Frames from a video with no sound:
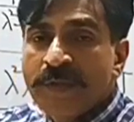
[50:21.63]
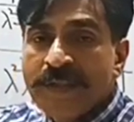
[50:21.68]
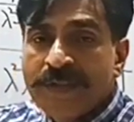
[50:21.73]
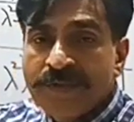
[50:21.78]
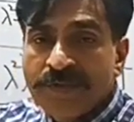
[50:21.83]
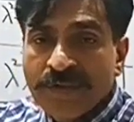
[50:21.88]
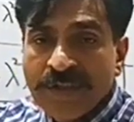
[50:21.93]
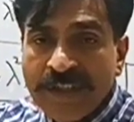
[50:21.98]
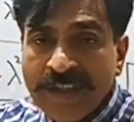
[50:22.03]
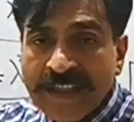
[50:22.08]

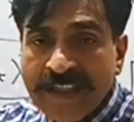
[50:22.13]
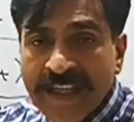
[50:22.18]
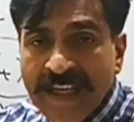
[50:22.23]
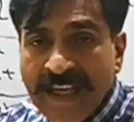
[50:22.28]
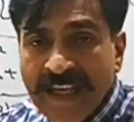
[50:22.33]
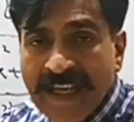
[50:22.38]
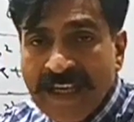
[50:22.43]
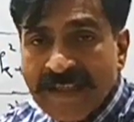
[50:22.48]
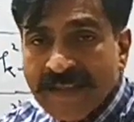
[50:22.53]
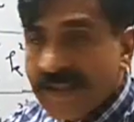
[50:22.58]
will treat
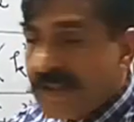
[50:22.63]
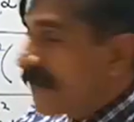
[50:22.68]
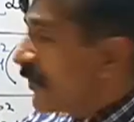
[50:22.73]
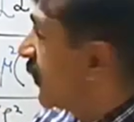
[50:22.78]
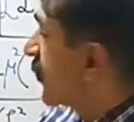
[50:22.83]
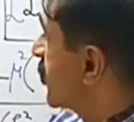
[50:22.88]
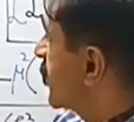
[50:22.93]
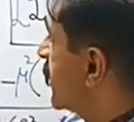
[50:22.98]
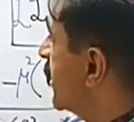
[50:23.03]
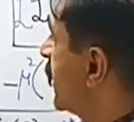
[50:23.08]
k as the
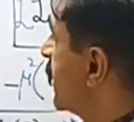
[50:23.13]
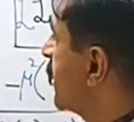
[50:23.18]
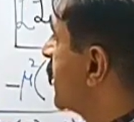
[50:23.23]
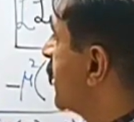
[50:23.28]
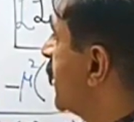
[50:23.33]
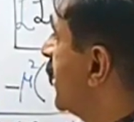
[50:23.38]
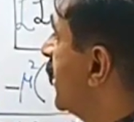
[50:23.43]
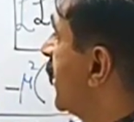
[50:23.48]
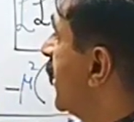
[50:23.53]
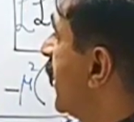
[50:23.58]
constant